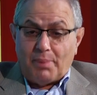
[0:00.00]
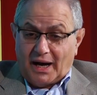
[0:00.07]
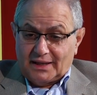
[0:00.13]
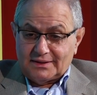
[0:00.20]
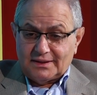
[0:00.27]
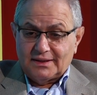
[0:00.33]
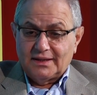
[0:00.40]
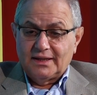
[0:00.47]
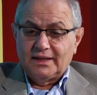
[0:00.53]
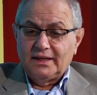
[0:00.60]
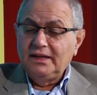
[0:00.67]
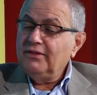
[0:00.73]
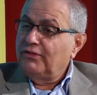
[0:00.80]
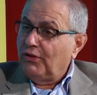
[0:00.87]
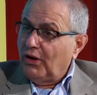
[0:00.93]
But
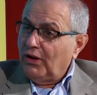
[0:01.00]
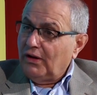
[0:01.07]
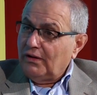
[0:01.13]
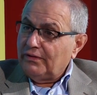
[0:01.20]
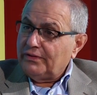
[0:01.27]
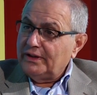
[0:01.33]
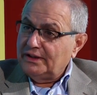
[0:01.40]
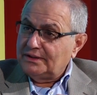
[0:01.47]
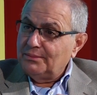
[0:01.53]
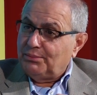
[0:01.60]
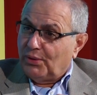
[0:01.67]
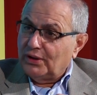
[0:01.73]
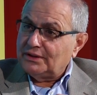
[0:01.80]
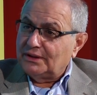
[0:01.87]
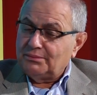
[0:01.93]
evolve is
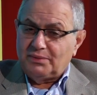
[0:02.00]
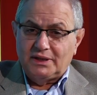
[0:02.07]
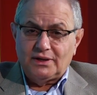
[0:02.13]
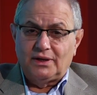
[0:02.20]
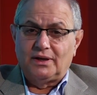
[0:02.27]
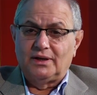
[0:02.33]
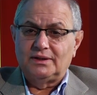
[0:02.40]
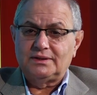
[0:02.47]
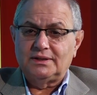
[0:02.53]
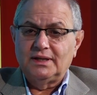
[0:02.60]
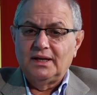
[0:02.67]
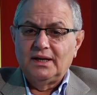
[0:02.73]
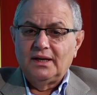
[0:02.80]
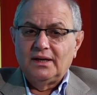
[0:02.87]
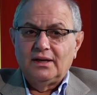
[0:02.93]
important because
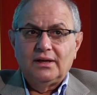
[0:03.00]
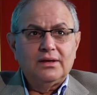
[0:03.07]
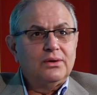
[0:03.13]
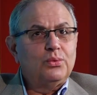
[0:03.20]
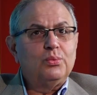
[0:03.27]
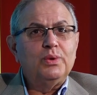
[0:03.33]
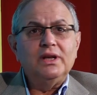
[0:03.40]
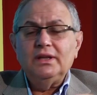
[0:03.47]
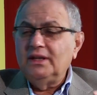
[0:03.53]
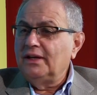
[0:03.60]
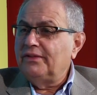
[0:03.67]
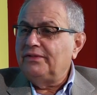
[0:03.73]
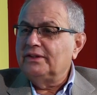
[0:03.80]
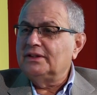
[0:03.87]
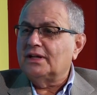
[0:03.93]
we
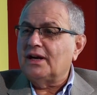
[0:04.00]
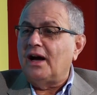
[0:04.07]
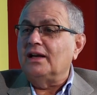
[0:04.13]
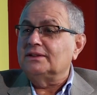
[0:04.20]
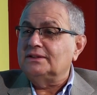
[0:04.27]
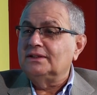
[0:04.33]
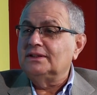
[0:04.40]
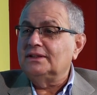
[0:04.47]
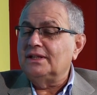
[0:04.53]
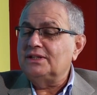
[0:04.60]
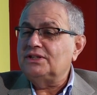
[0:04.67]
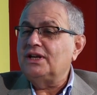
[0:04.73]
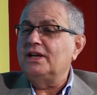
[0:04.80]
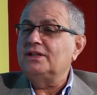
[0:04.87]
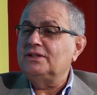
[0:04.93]
live in a constantly
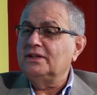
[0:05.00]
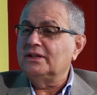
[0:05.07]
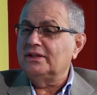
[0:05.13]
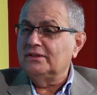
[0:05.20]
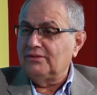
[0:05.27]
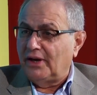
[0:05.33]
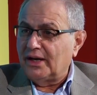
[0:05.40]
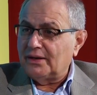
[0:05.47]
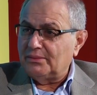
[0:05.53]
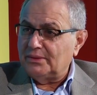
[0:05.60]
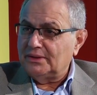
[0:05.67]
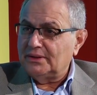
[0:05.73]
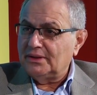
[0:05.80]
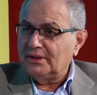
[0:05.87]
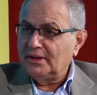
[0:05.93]
changing
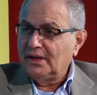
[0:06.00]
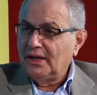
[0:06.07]
environment.